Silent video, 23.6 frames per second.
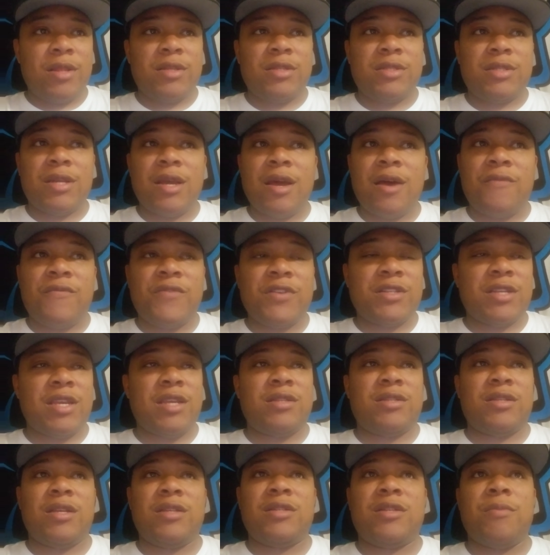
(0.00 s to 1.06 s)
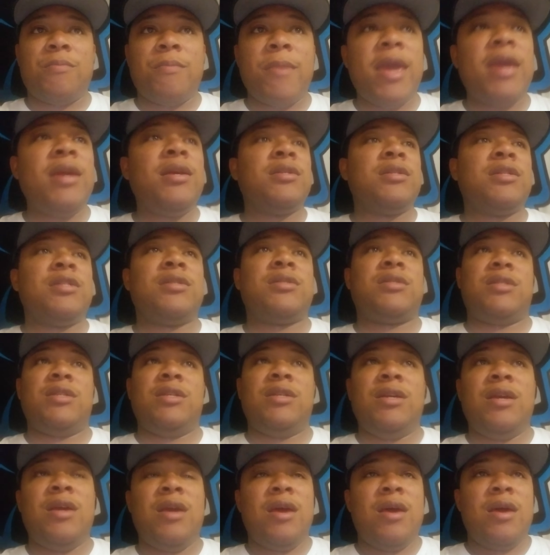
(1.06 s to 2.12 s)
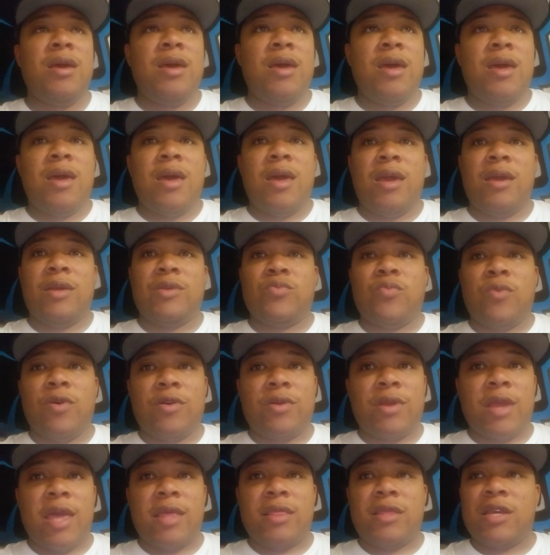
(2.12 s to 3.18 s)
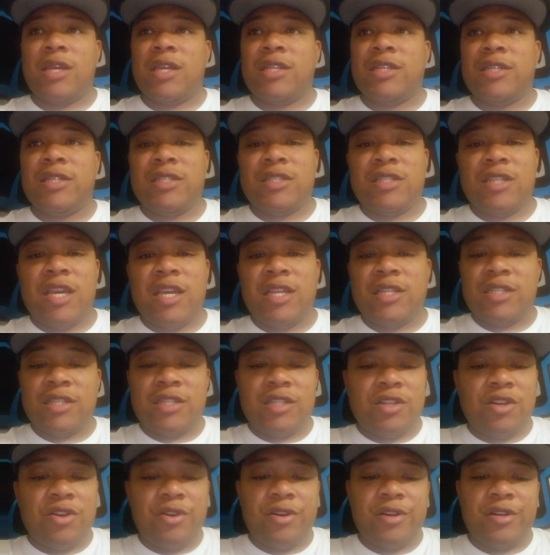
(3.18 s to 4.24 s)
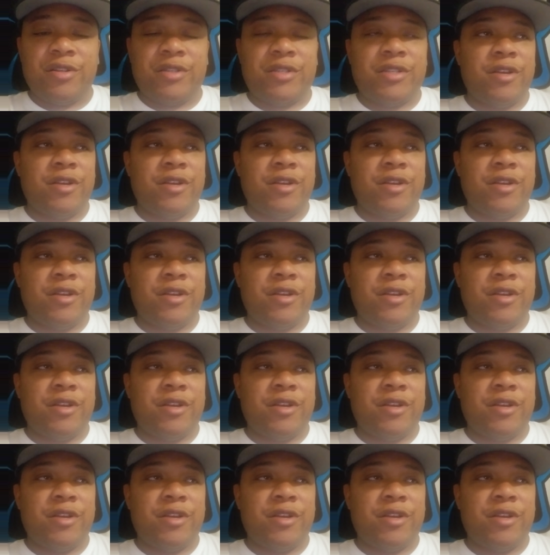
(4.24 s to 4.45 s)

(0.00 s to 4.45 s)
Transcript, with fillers: It's tough. It's it's, it's amazing to see his work ethic and his, his endurance.